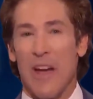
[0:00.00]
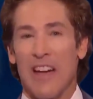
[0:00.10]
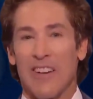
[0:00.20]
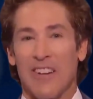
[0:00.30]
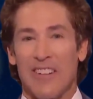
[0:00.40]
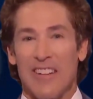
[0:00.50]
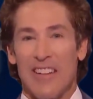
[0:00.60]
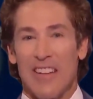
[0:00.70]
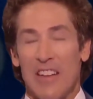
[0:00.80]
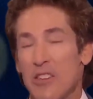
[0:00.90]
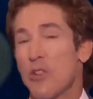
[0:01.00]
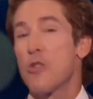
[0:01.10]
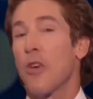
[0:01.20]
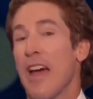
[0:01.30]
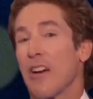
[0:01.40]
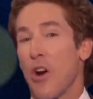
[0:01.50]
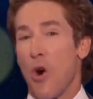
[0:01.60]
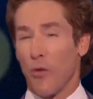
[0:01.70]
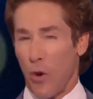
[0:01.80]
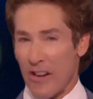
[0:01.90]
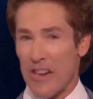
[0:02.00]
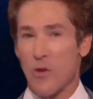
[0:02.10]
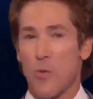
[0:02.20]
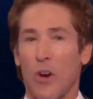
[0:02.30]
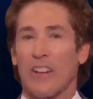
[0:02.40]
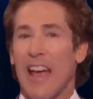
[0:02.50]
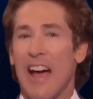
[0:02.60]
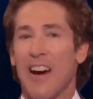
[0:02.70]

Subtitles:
in your own abilities and believe in yourself.